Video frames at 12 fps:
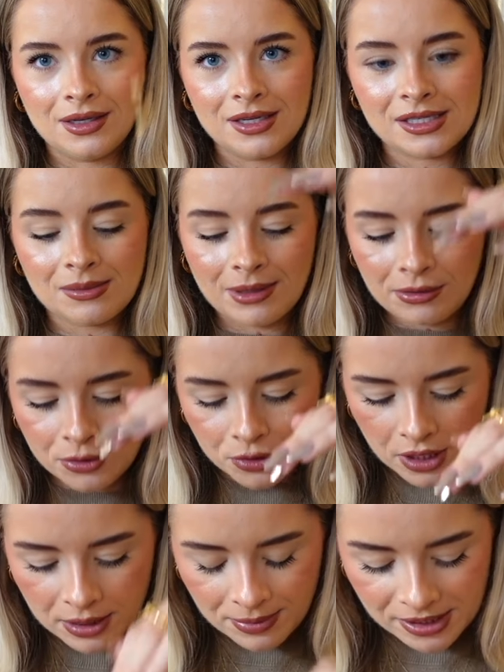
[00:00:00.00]
Some little
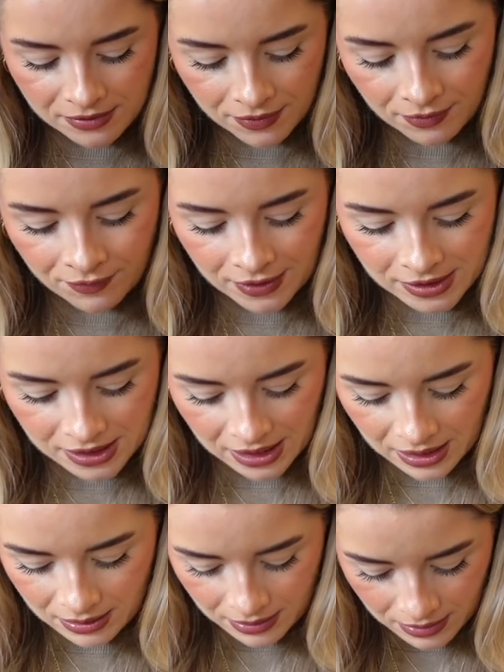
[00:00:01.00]
dried bits of
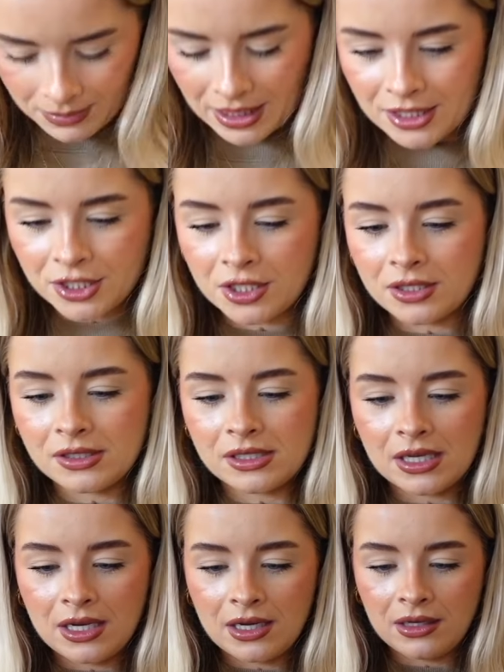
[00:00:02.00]
confetti. But as you can
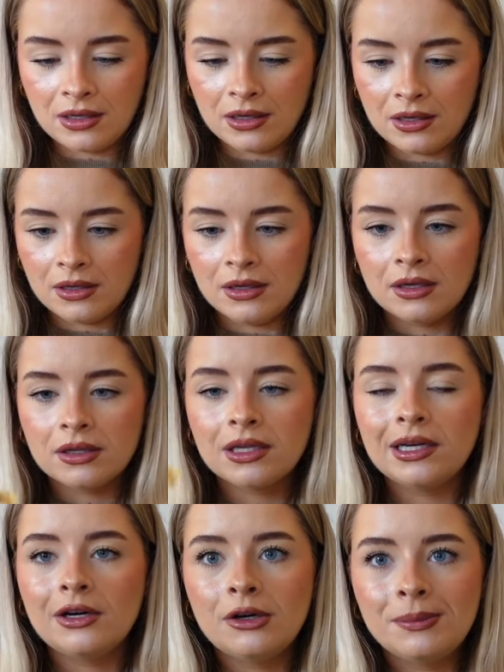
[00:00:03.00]
see, the
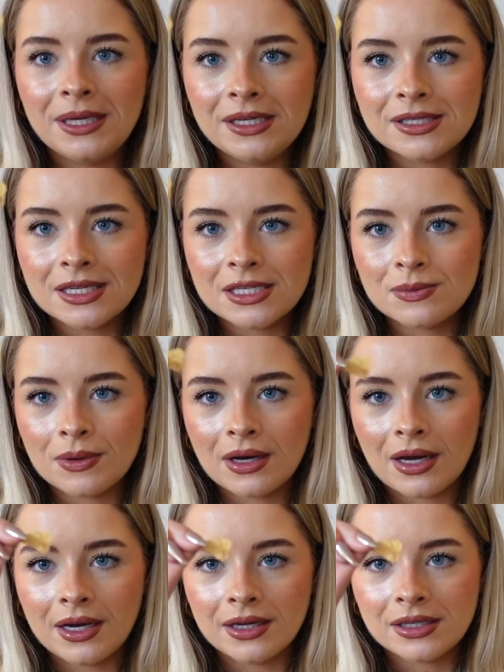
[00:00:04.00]
little pieces were
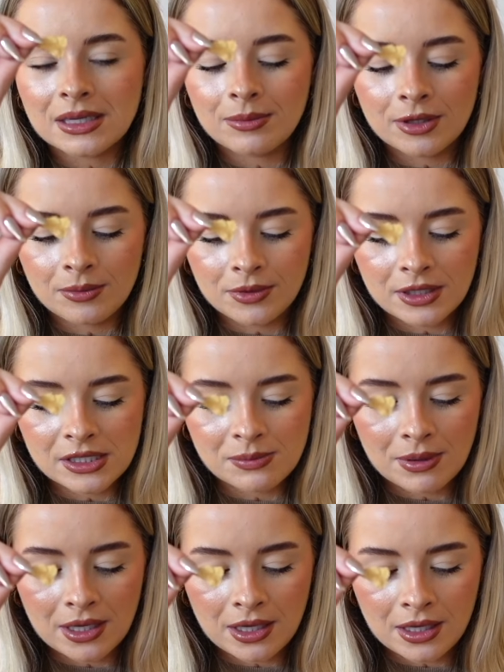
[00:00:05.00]
like, some of them were this
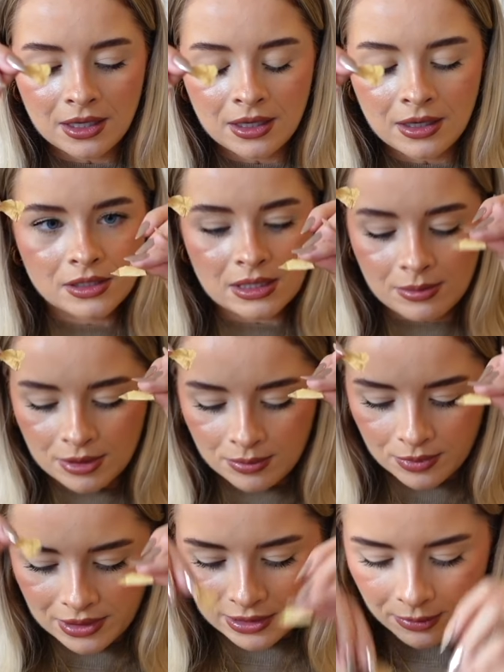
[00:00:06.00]
big, some of them
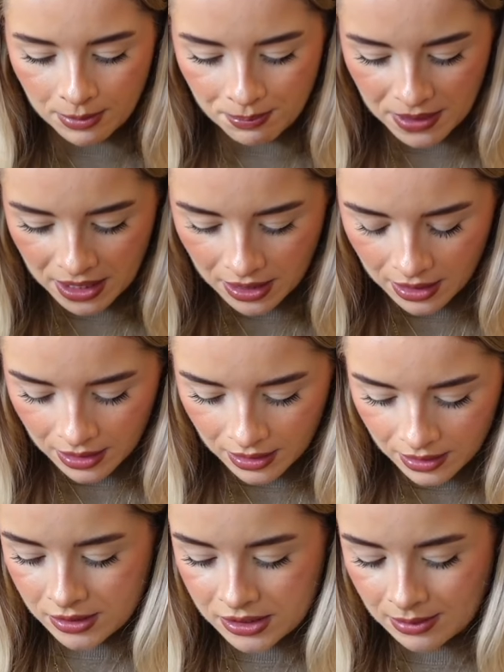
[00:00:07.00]
were a little bit
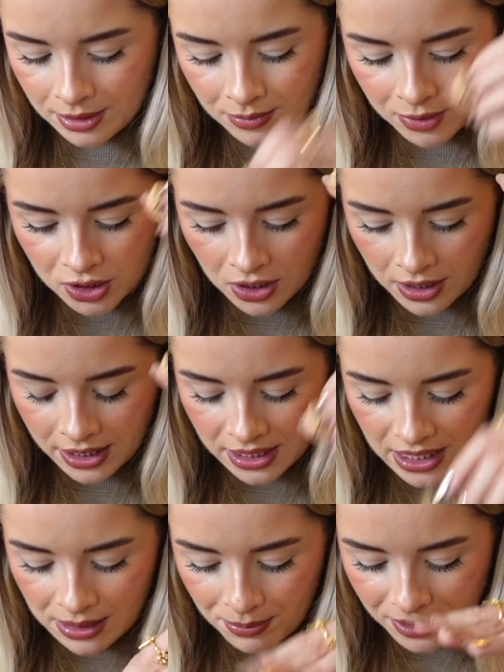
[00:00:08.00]
bigger, some of them were
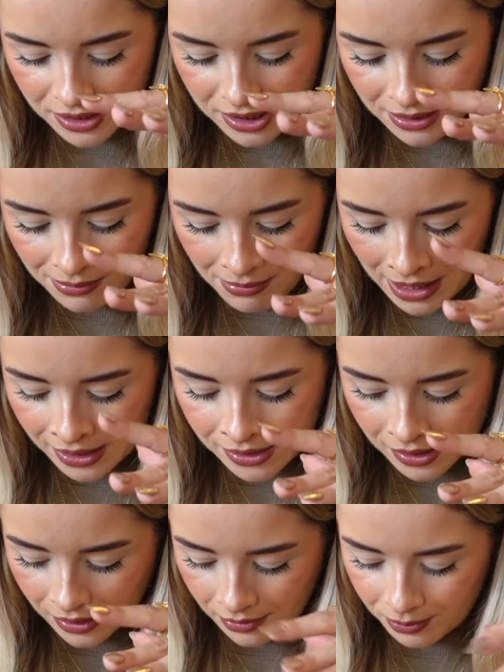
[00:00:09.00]
tiny, but it didn't
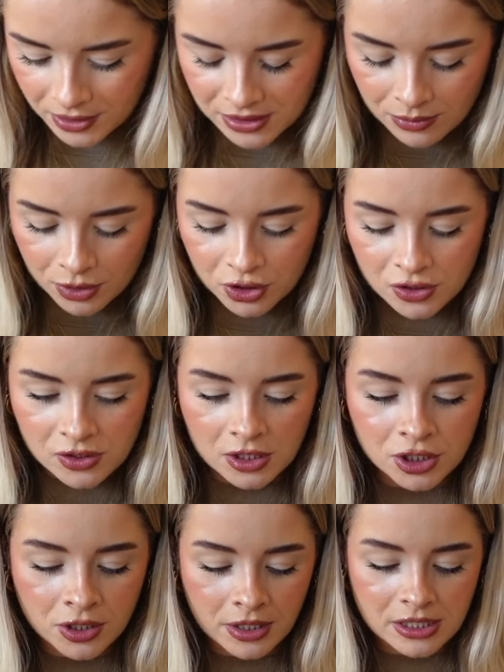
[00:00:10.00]
matter because it was just
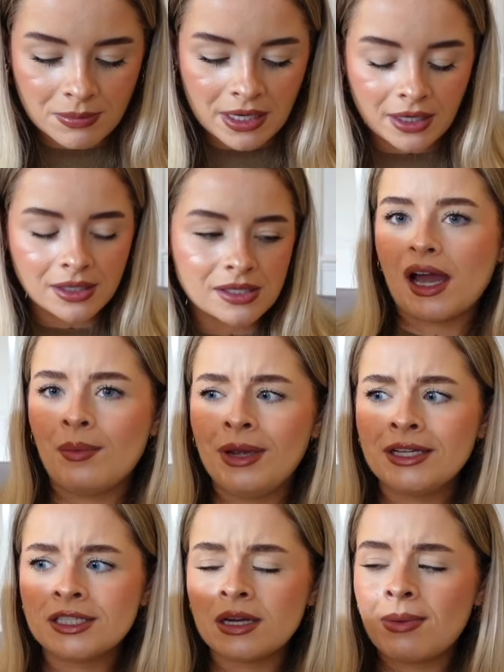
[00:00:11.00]
such a nice mix. And we
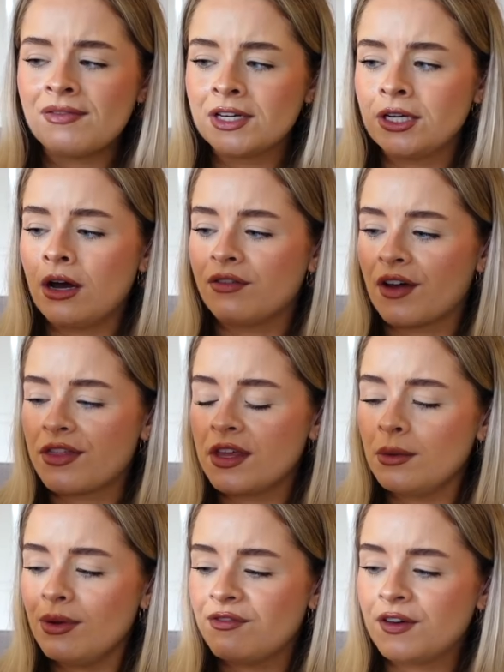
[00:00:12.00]
ended up having enough. I
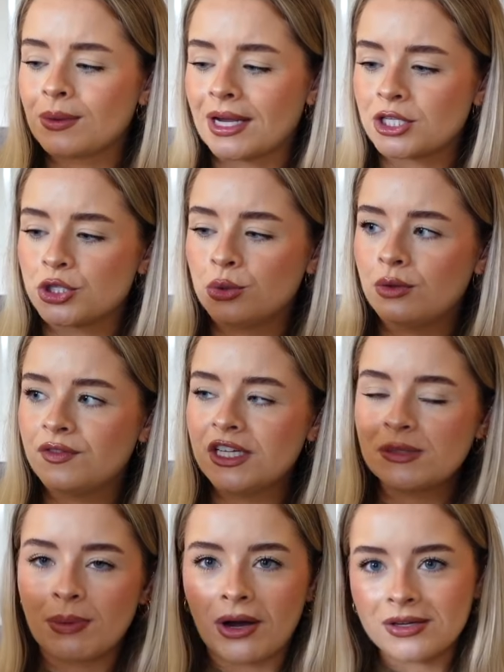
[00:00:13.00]
think we filled like two of
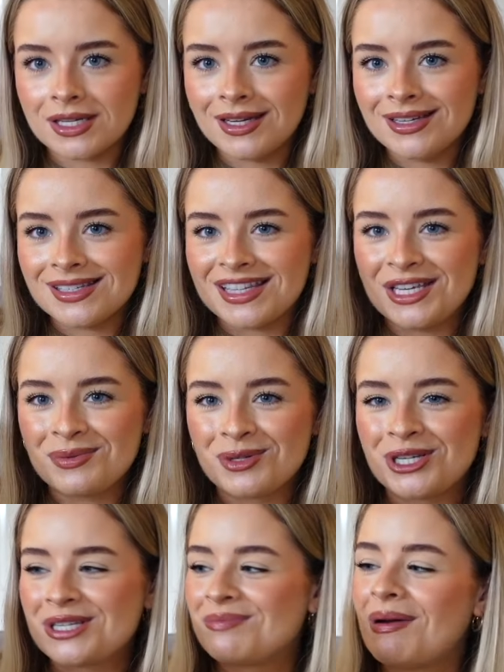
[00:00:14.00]
these baskets. These were
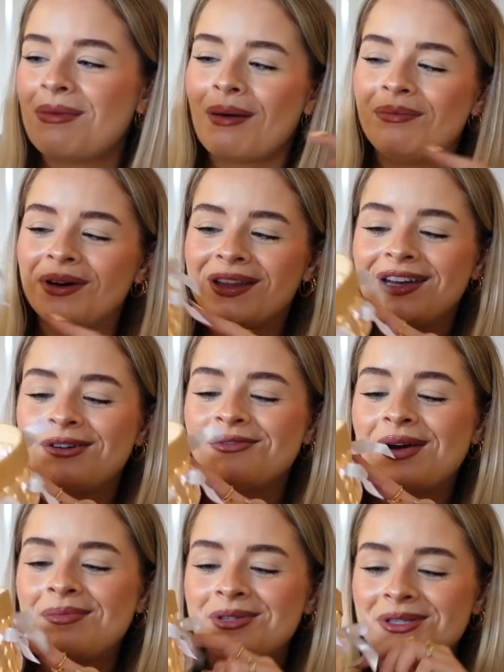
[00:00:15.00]
just, my mum put the little
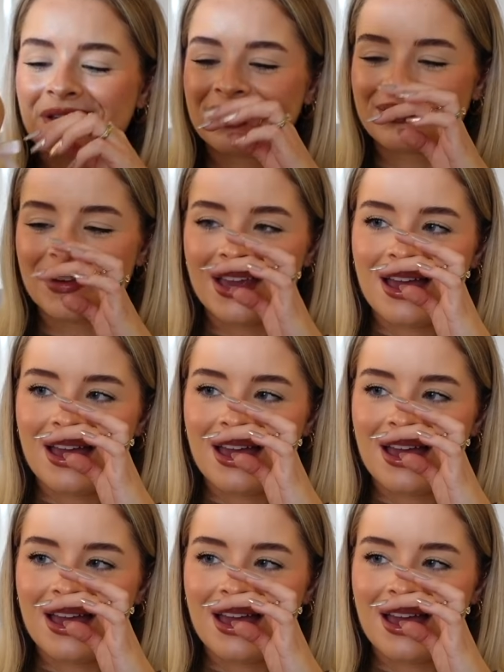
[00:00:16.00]
ribbons on them.